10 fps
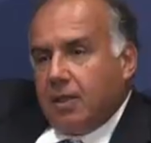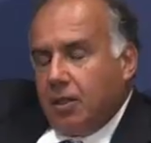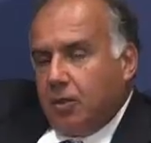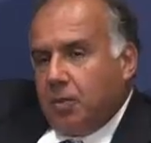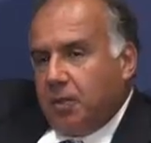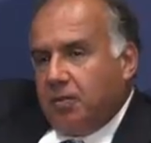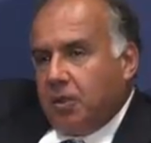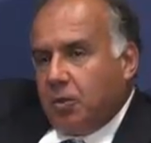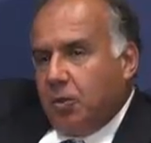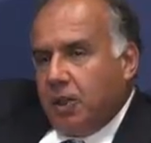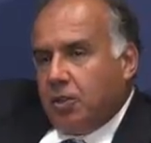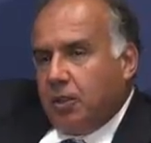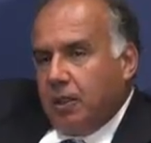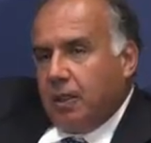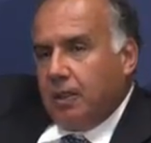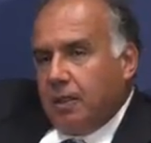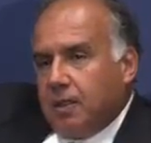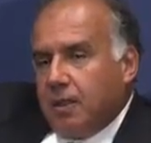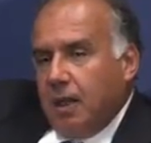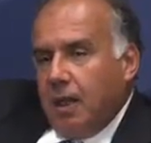answer to a previous question, that
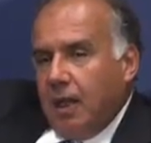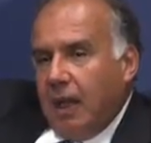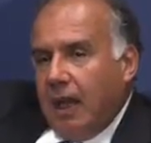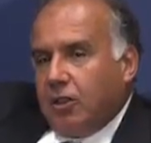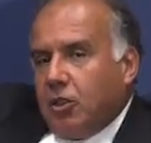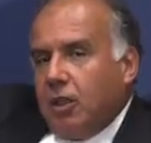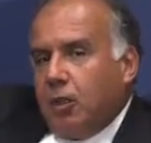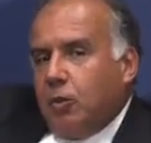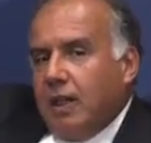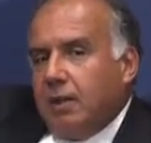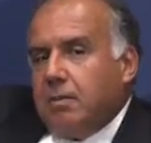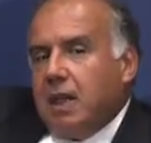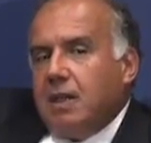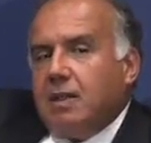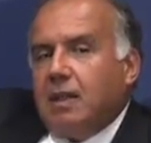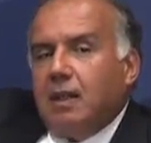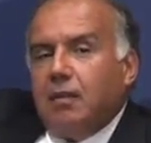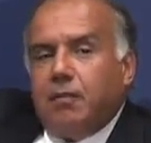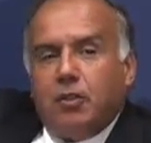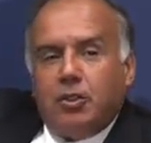it's actually quite amazing,
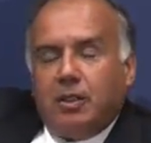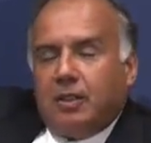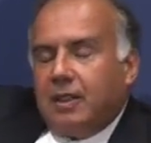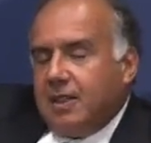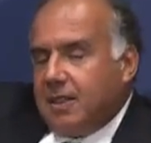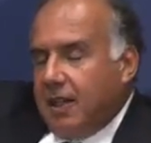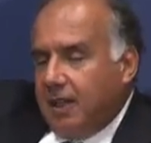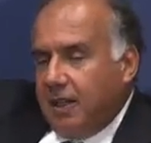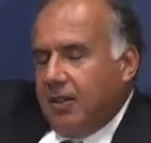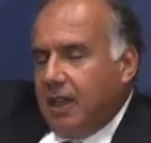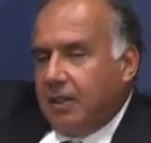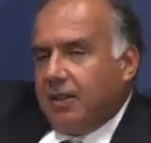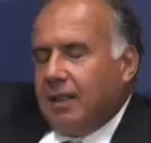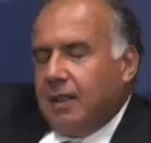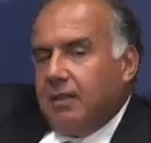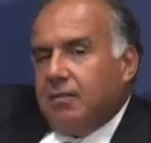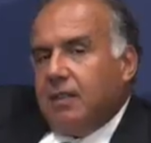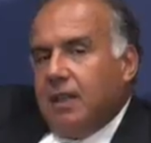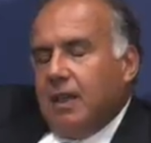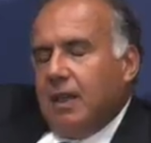and unfortunately, Teresa, I now had to leave.
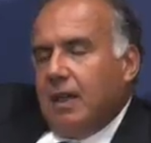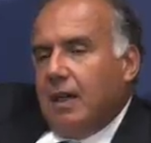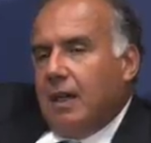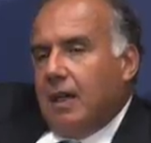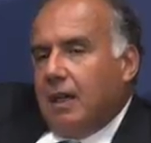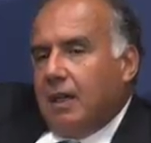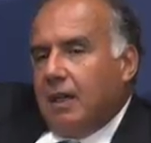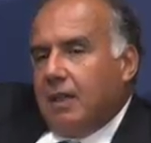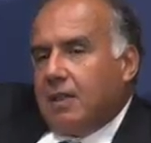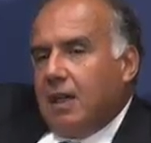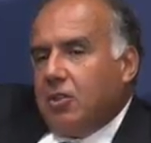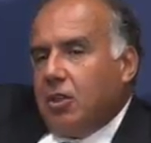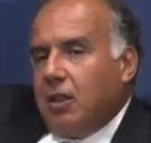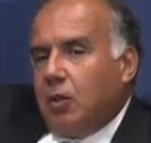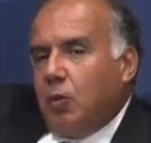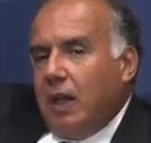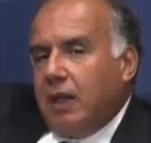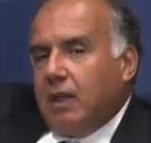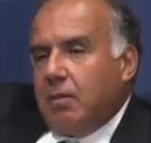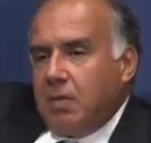It's actually
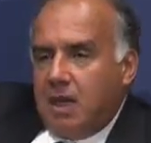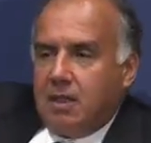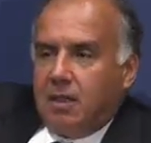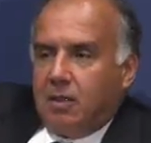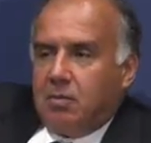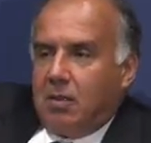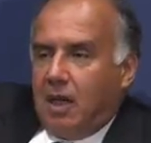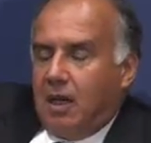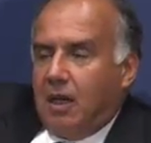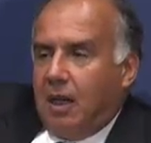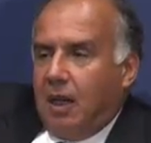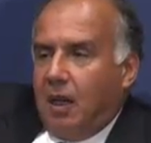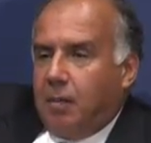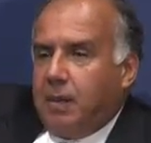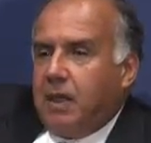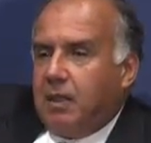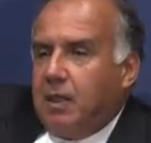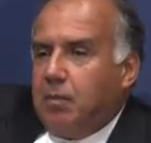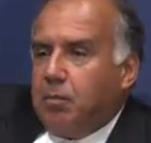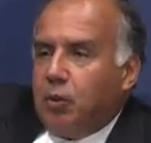quite amazing to me how big
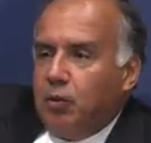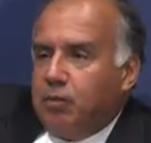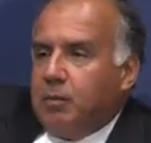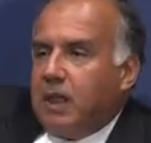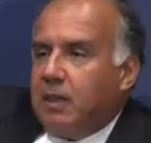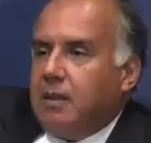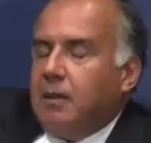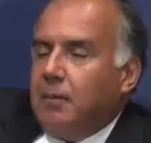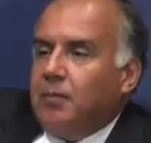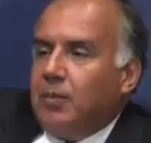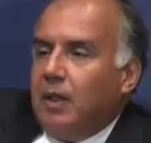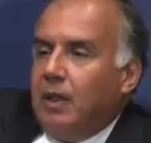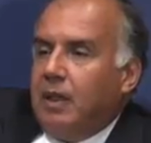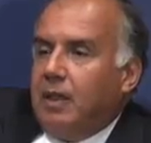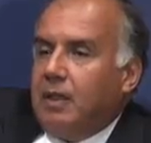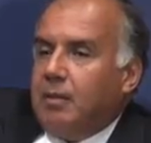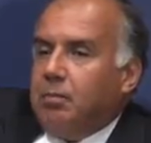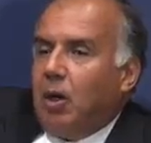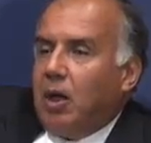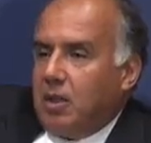the improvement in
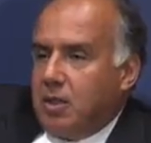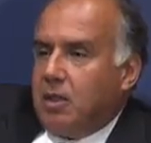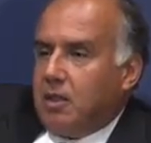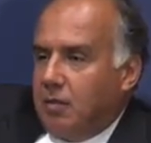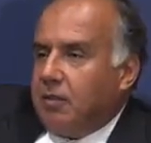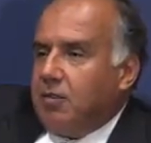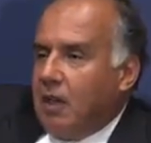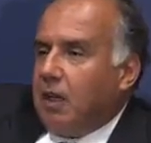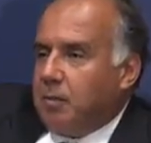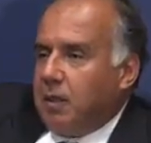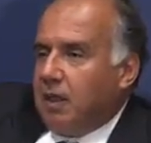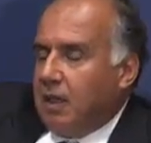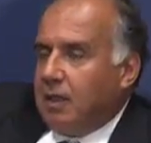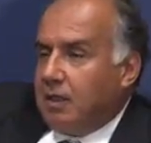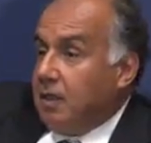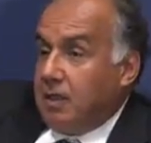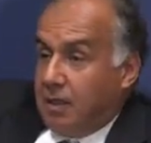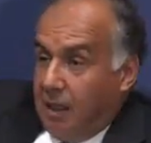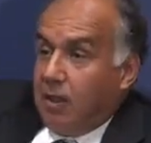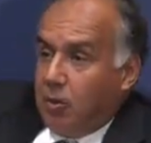policies of developing
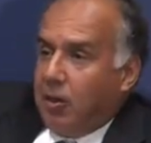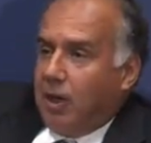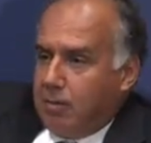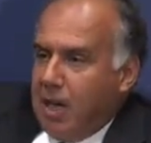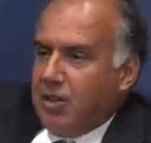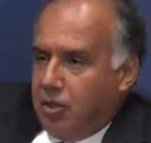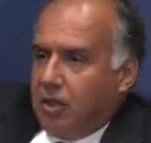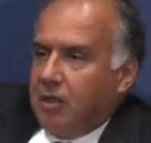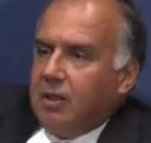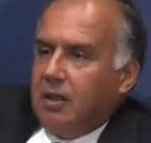countries that you can measure